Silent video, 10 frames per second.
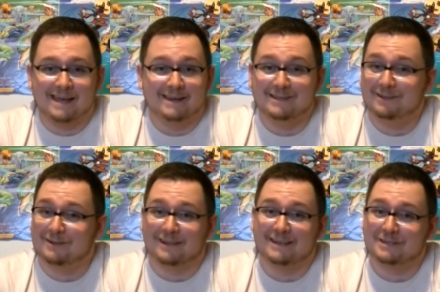and it
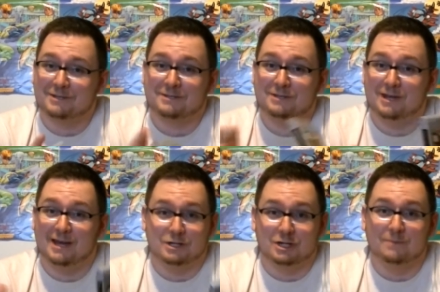looked like just
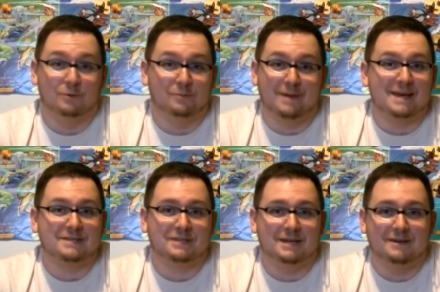a jumbled
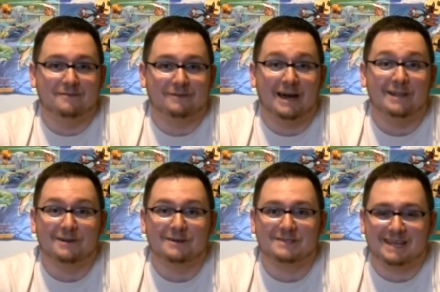mess of
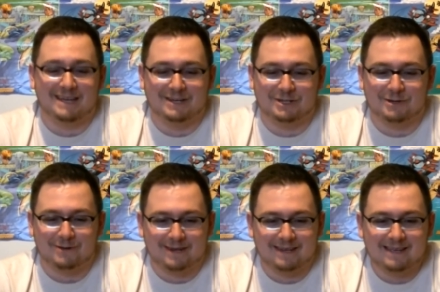colors and
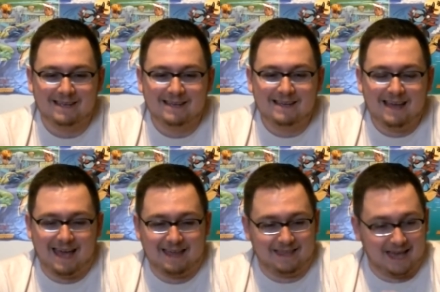shooting.
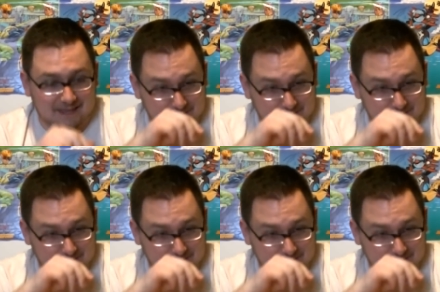And it had